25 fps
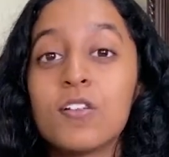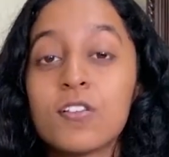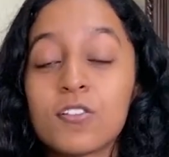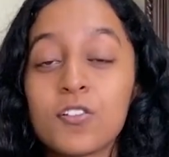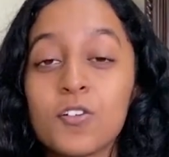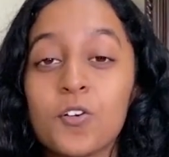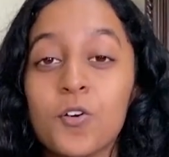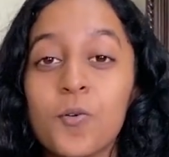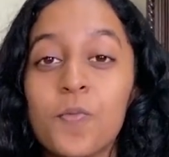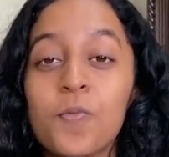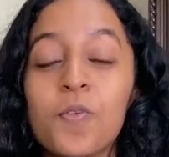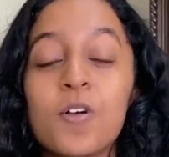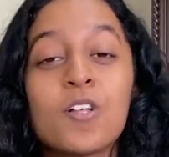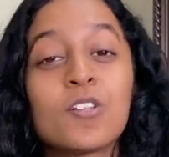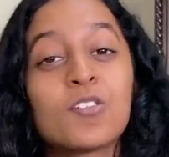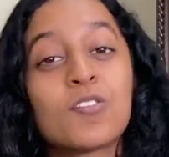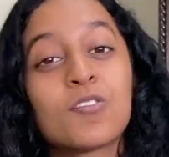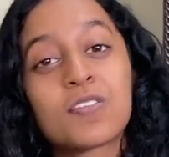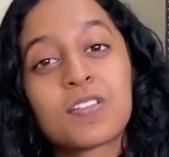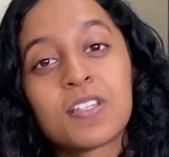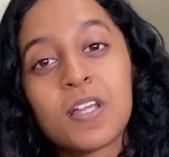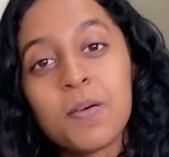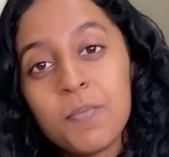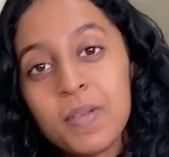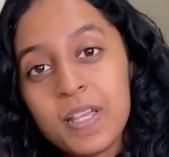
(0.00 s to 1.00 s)
So, to
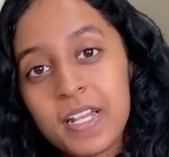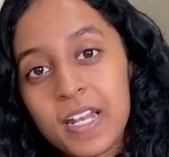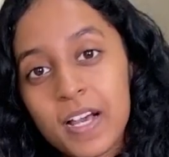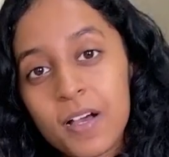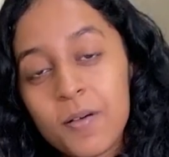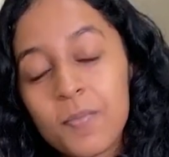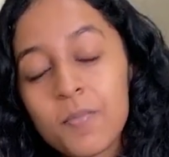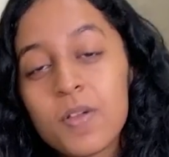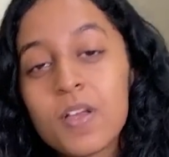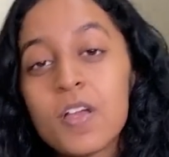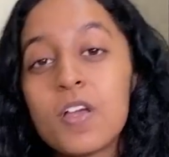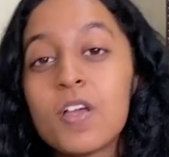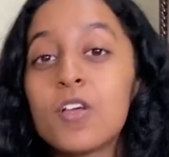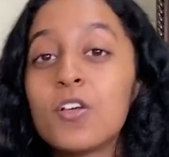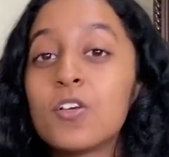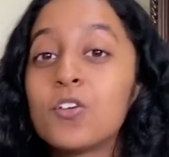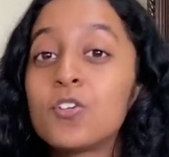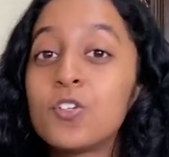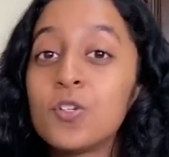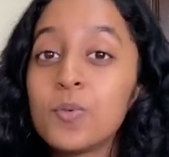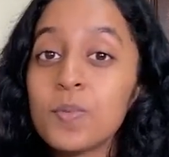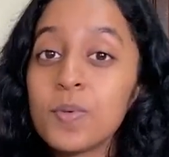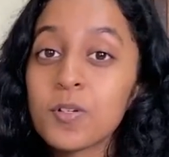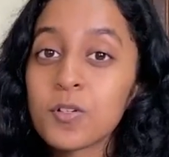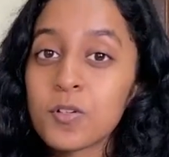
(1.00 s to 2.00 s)
sum it up,
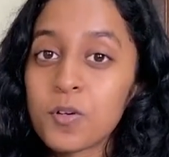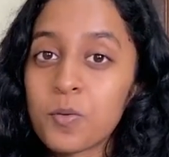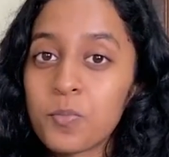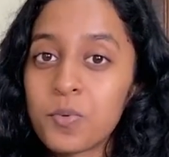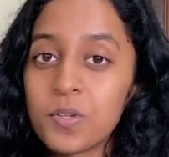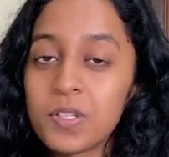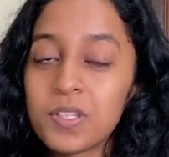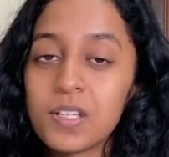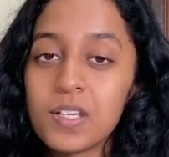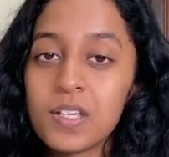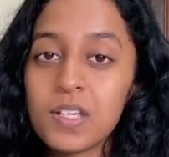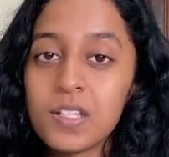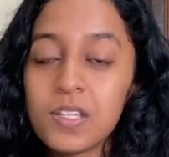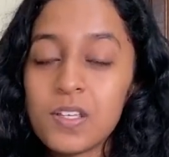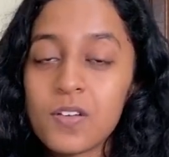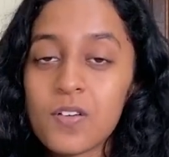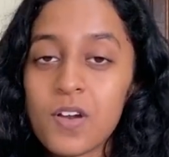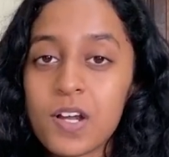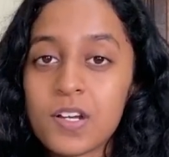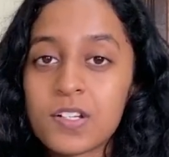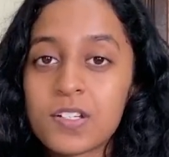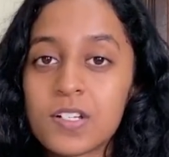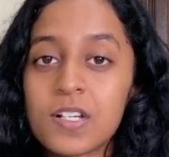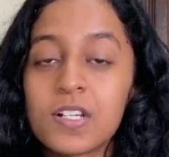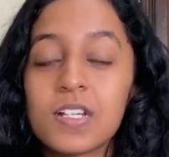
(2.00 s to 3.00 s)
human-computer
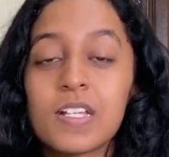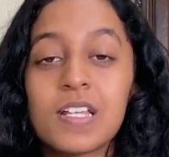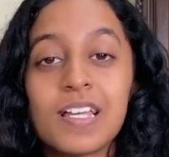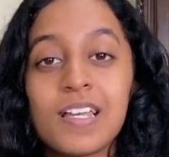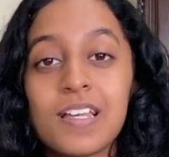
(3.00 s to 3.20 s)
interaction